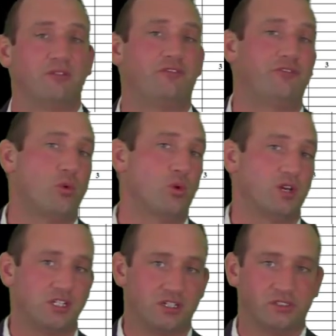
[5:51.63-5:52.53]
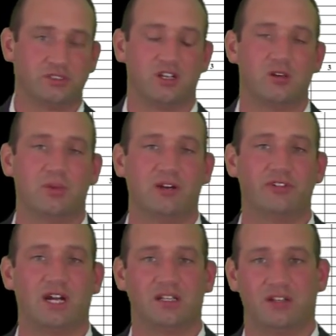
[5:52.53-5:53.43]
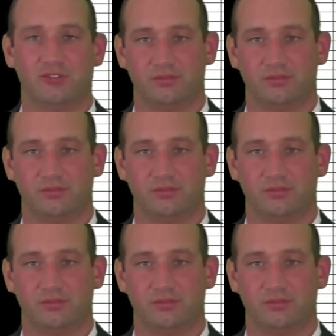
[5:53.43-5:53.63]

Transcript: 4 inches above eye level.